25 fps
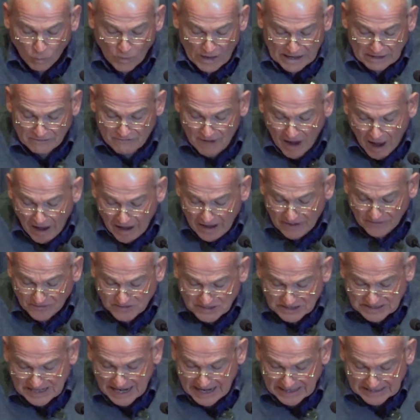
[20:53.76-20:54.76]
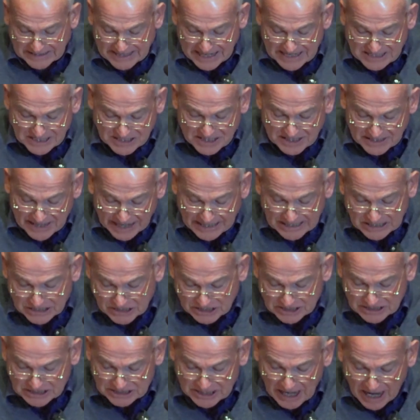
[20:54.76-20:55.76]
We arrived at our
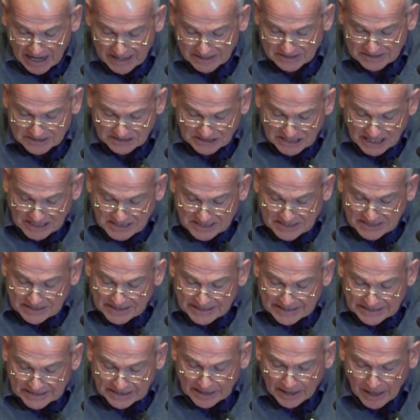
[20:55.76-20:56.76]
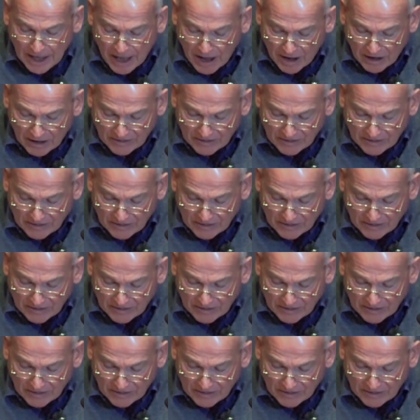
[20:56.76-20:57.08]
destination just a little